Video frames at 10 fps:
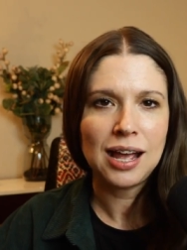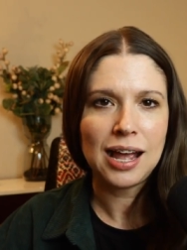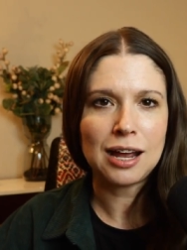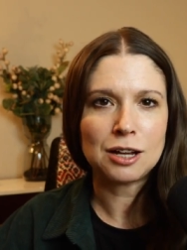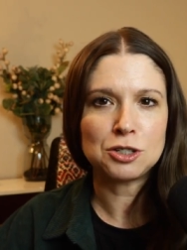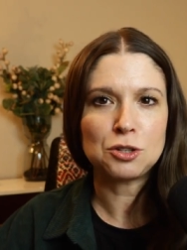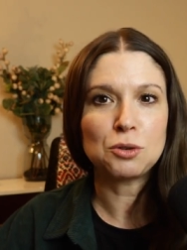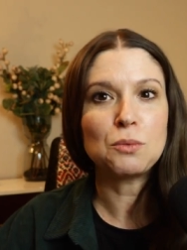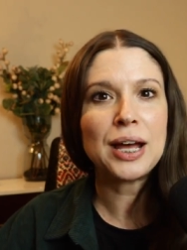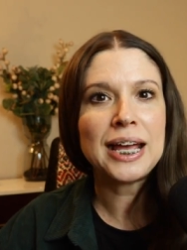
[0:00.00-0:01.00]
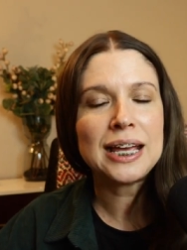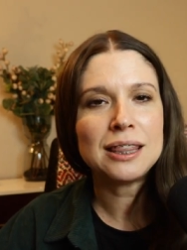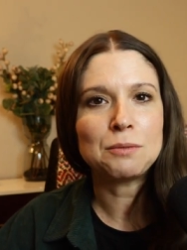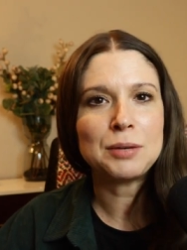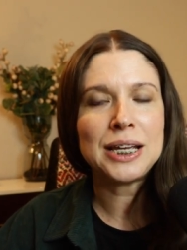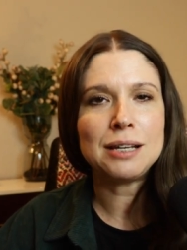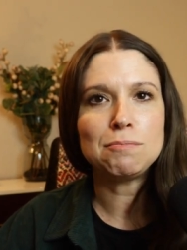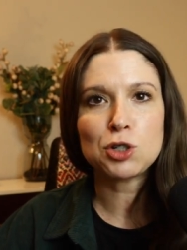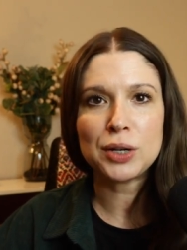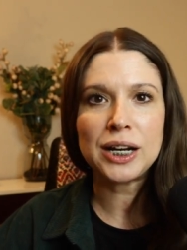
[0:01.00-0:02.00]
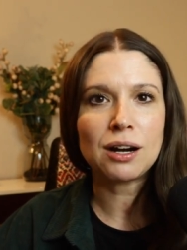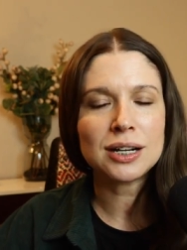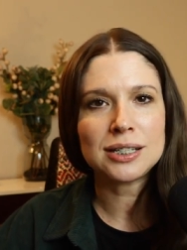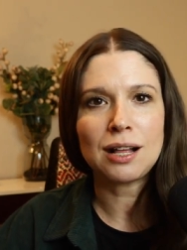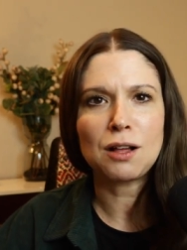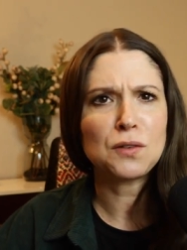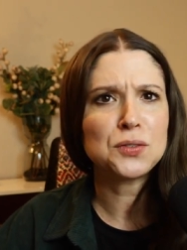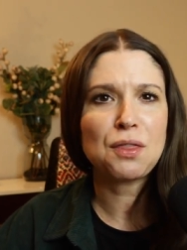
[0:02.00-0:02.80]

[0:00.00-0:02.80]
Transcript: and the way that we treat ourselves,